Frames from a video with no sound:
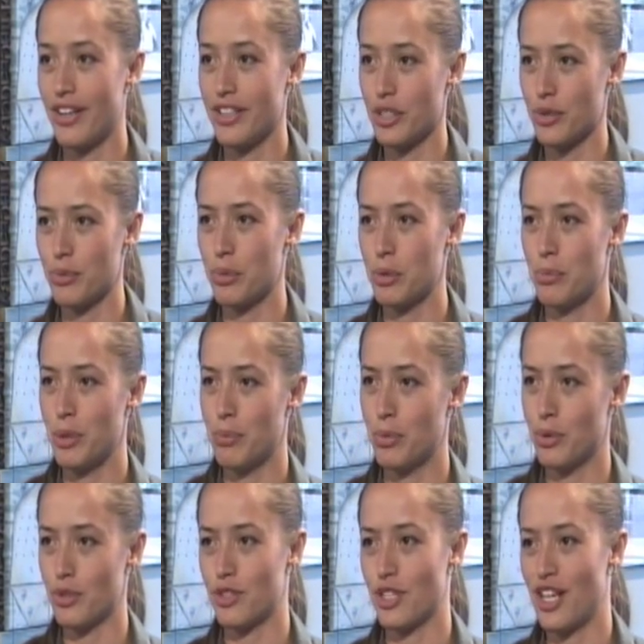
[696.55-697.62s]
and there would be
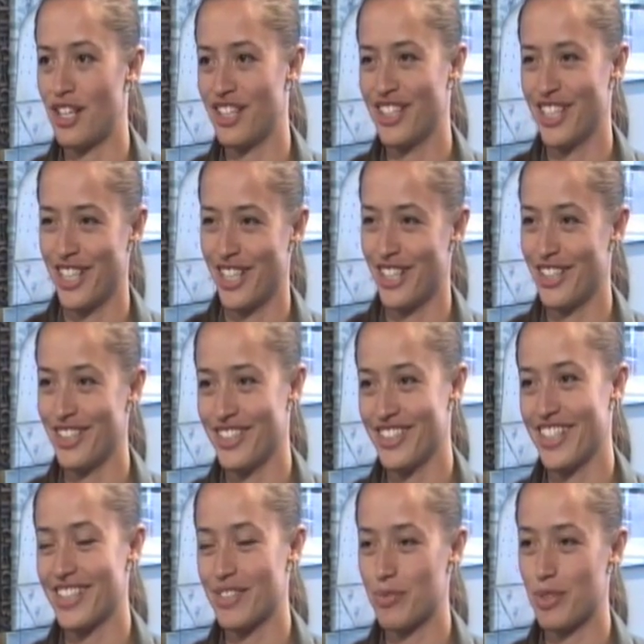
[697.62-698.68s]
people standing there
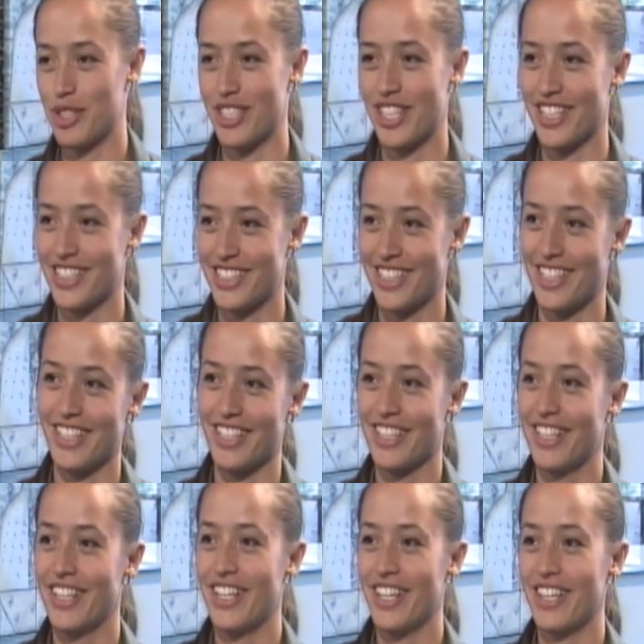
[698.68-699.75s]
like protecting
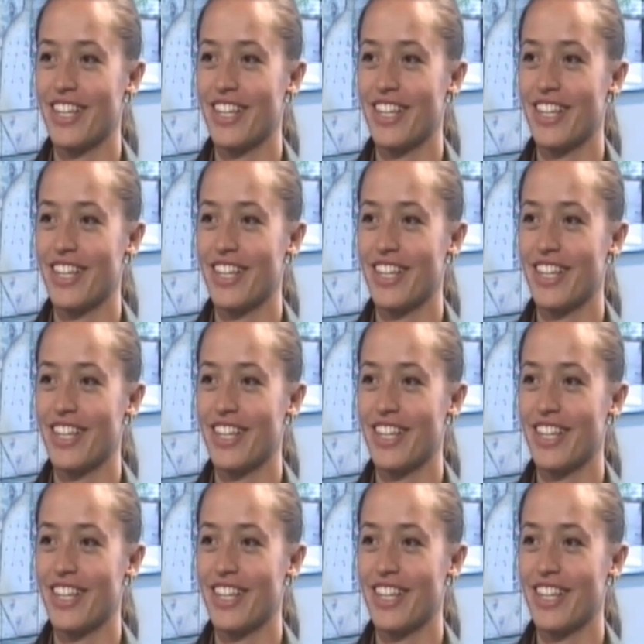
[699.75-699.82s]
yes.